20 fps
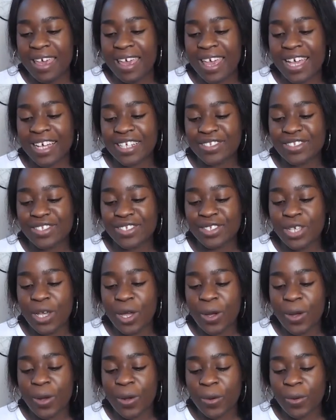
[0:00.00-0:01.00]
And
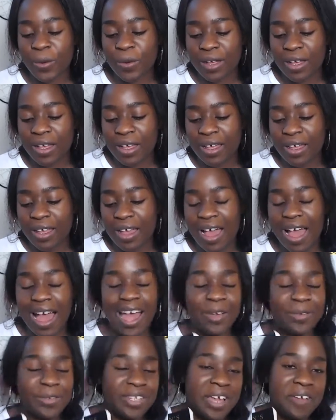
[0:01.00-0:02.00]
so
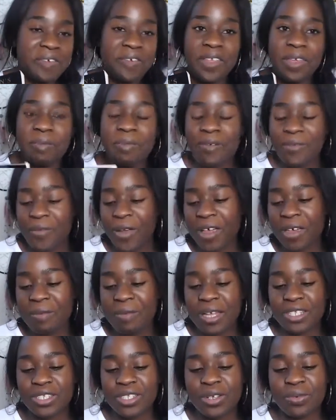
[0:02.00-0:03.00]
I would definitely
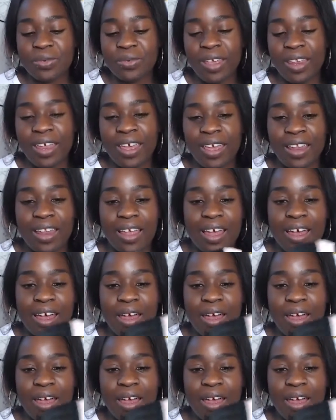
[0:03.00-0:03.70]
recommend to read it.